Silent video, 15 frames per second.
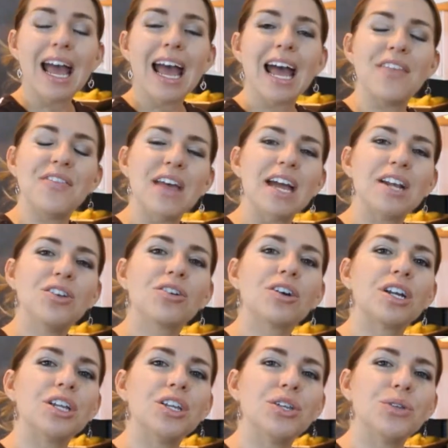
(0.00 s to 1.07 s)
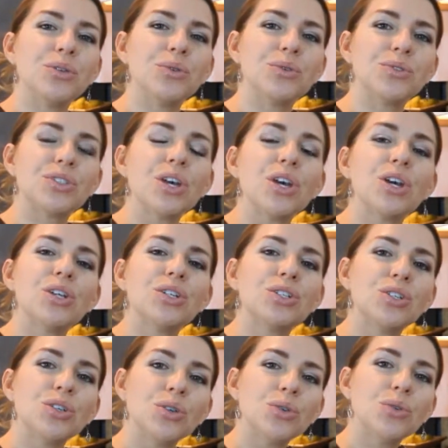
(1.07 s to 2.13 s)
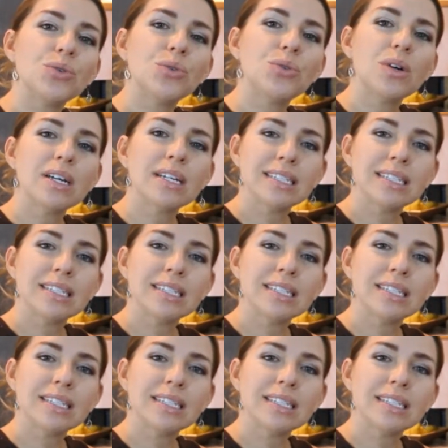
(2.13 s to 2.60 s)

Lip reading: And then you're going to use 2